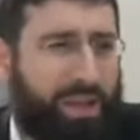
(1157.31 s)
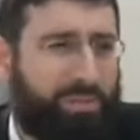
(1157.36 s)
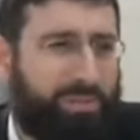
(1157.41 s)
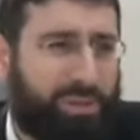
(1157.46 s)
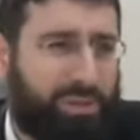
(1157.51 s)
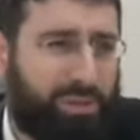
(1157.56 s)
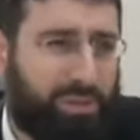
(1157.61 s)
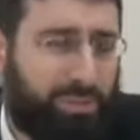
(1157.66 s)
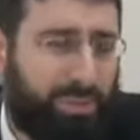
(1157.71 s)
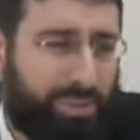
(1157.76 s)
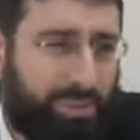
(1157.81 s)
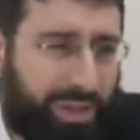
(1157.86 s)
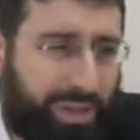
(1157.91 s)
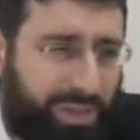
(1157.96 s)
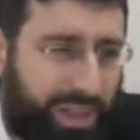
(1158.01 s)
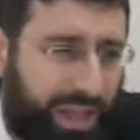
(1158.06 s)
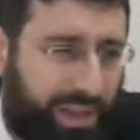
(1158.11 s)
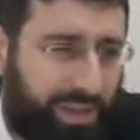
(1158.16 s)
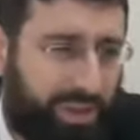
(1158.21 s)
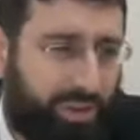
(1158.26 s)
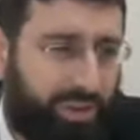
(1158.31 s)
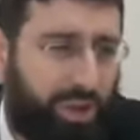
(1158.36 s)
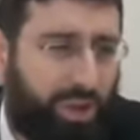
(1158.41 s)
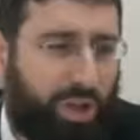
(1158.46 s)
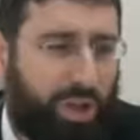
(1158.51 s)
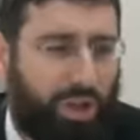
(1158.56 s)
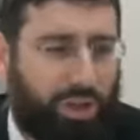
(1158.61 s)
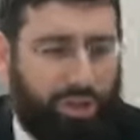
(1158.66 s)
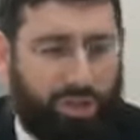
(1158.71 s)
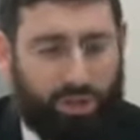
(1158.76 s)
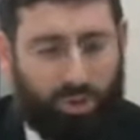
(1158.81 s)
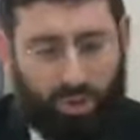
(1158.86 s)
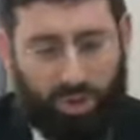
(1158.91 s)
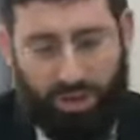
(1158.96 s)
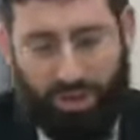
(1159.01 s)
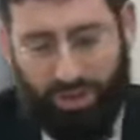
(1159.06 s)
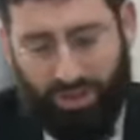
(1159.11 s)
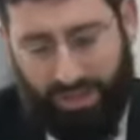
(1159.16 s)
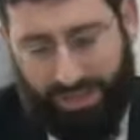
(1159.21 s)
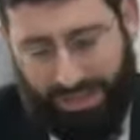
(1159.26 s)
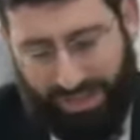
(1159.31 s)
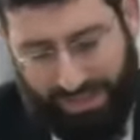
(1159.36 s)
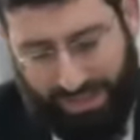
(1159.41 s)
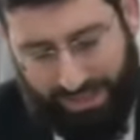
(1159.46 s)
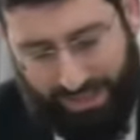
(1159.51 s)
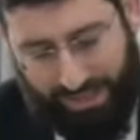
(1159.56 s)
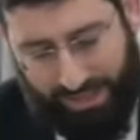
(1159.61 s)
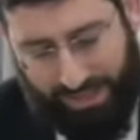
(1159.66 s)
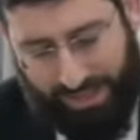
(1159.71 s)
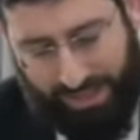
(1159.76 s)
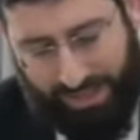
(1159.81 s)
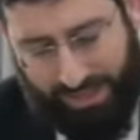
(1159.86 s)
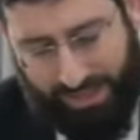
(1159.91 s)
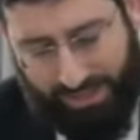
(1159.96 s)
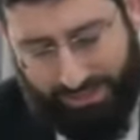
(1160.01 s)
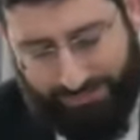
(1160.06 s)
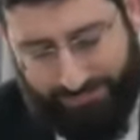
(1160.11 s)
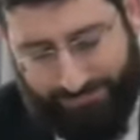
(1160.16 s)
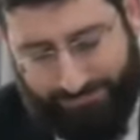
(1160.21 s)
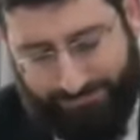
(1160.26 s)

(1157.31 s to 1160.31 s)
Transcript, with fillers: and presumably, thank you, the oil in the